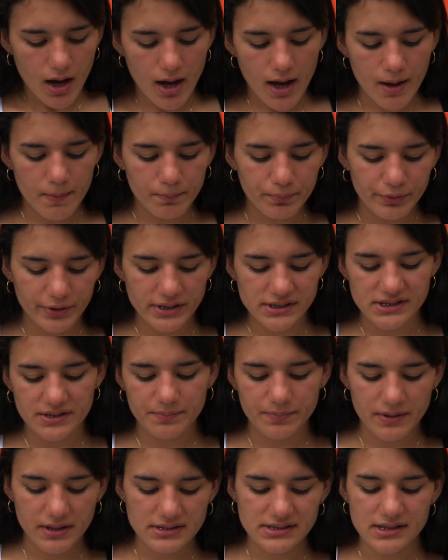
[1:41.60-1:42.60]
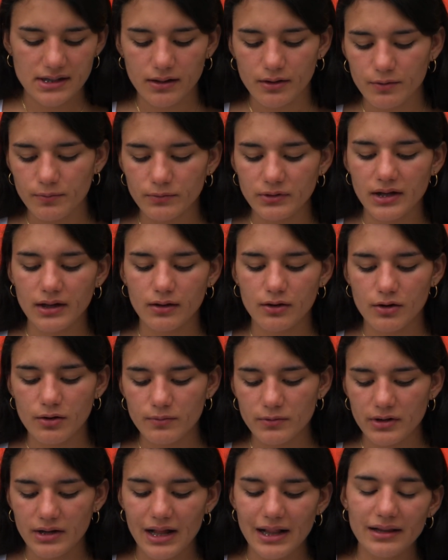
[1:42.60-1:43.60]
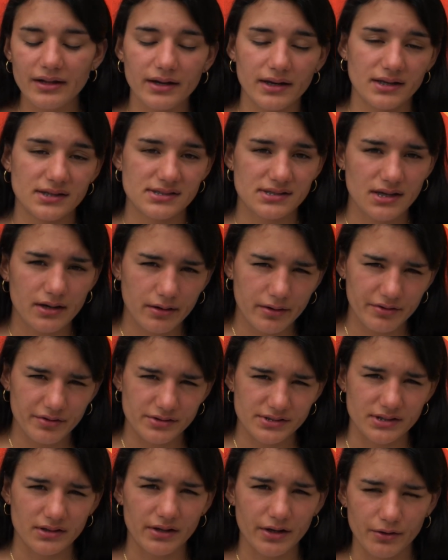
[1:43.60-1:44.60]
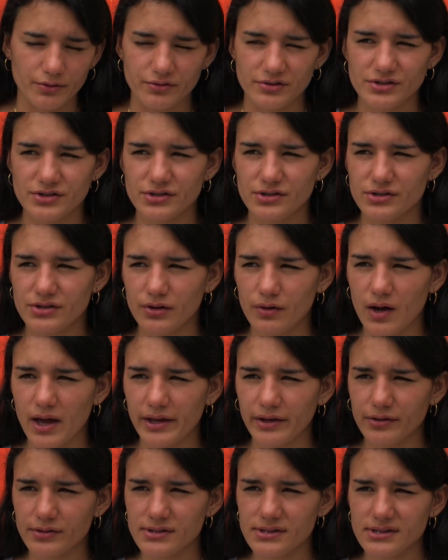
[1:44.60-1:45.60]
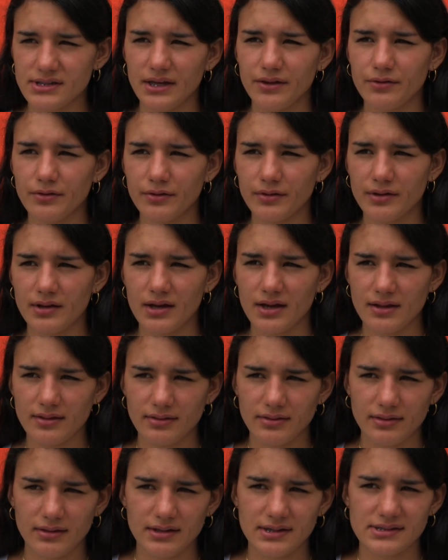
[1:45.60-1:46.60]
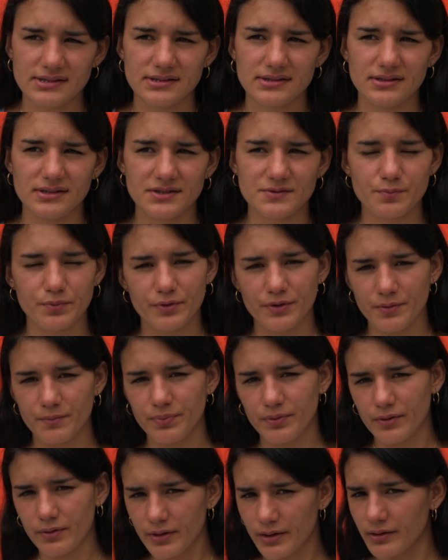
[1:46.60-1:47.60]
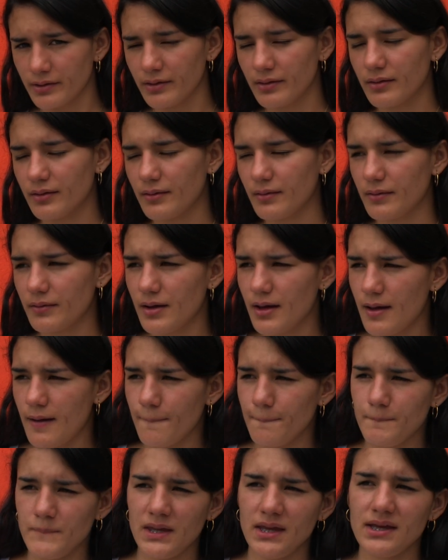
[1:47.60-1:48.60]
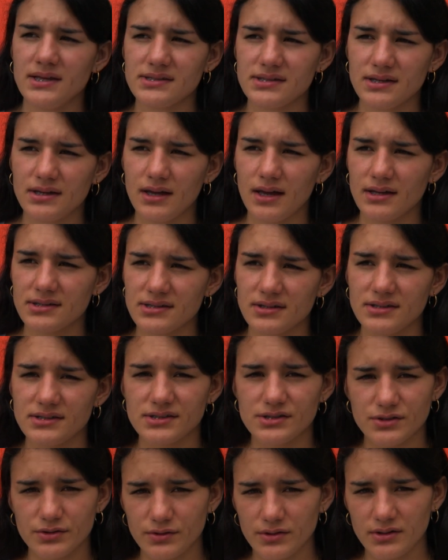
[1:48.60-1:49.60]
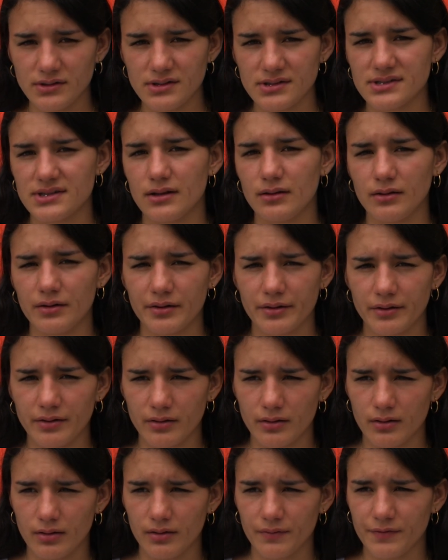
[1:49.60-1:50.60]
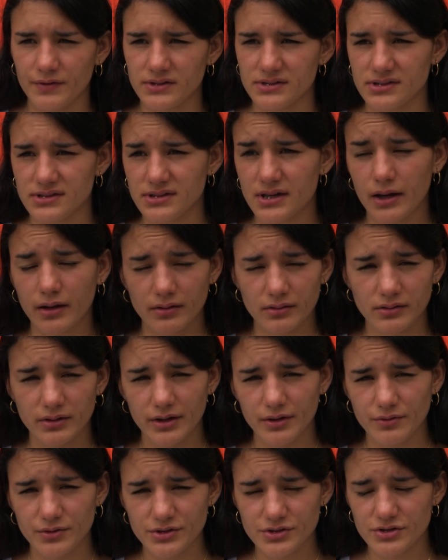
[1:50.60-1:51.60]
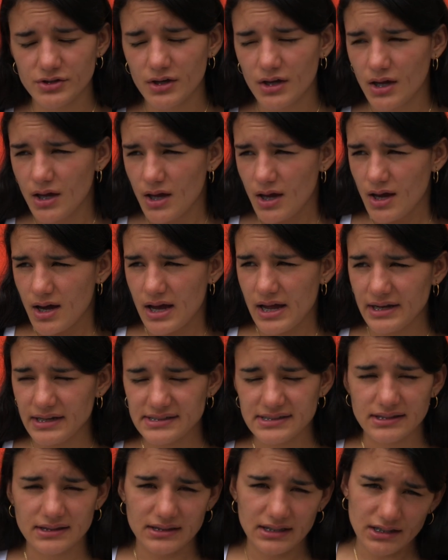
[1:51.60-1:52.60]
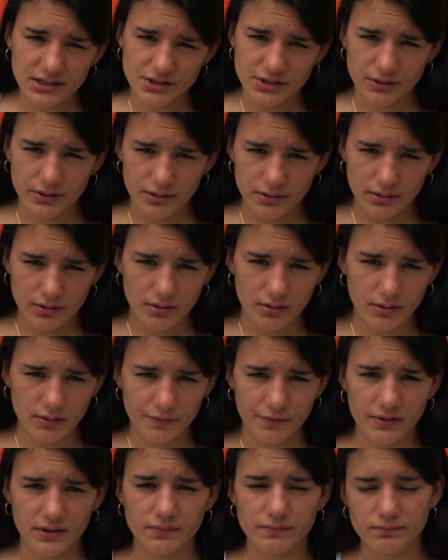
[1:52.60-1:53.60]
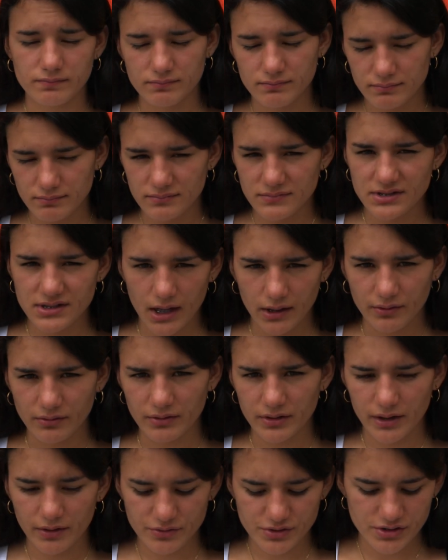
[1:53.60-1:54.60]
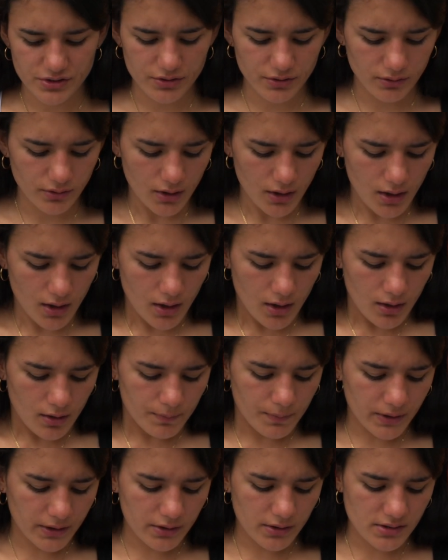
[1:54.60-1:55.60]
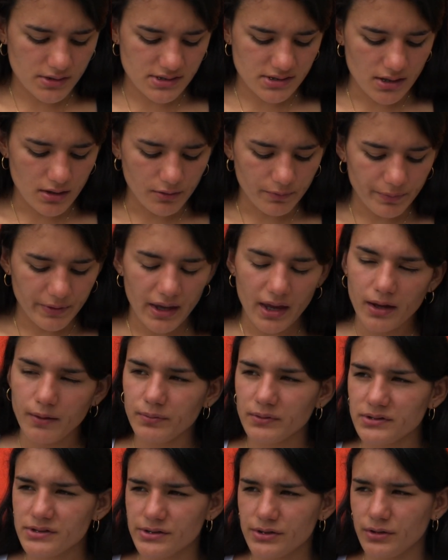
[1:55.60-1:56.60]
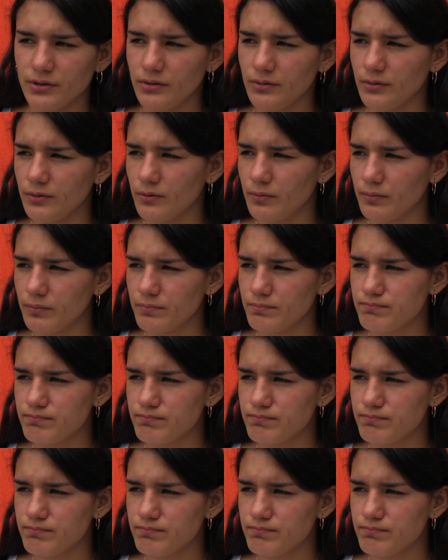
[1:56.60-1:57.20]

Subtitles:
and principles are commonalities across the language. So I consider that this is pretty important. Me as a student, as a learner of a second language, and as a teacher of a second language too, because I'll be able to